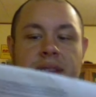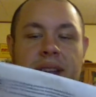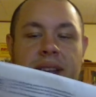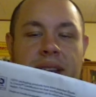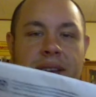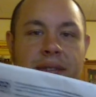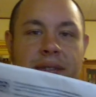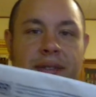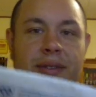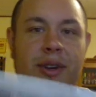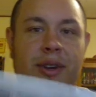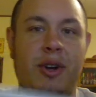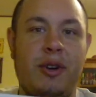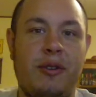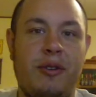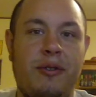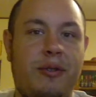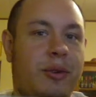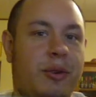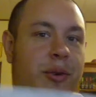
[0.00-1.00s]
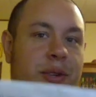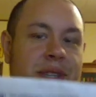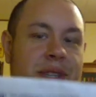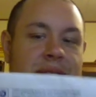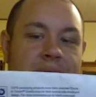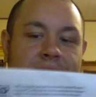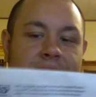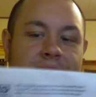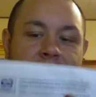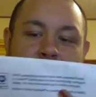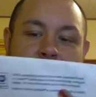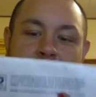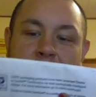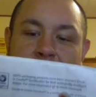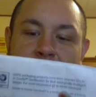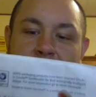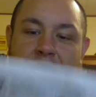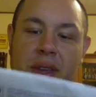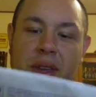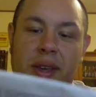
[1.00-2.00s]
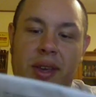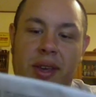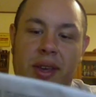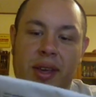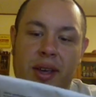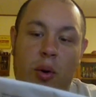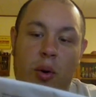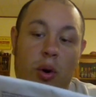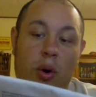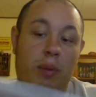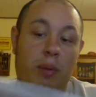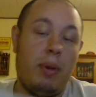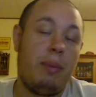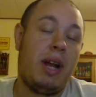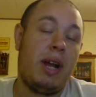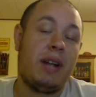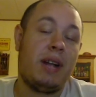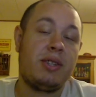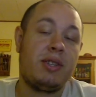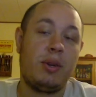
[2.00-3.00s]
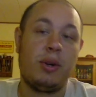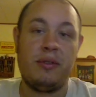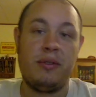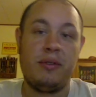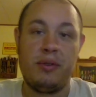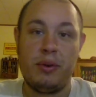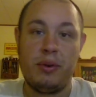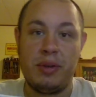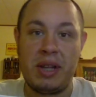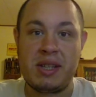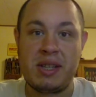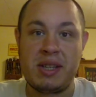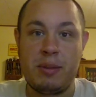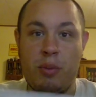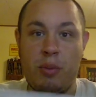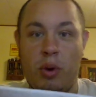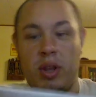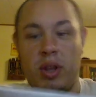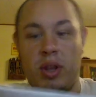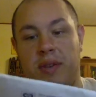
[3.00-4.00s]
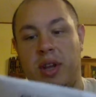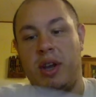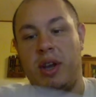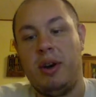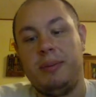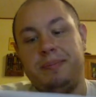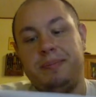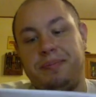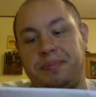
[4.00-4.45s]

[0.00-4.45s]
to get good food sent to you. Or maybe not so good food. That's the point of the video.